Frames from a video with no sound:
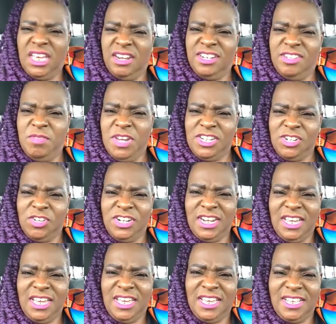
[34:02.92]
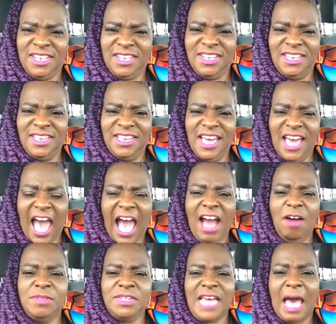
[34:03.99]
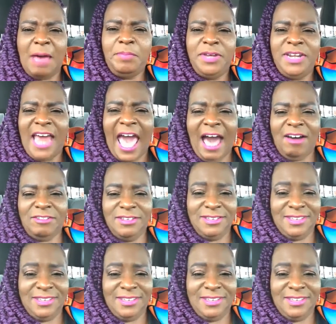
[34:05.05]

We sure did. And I almost got put out.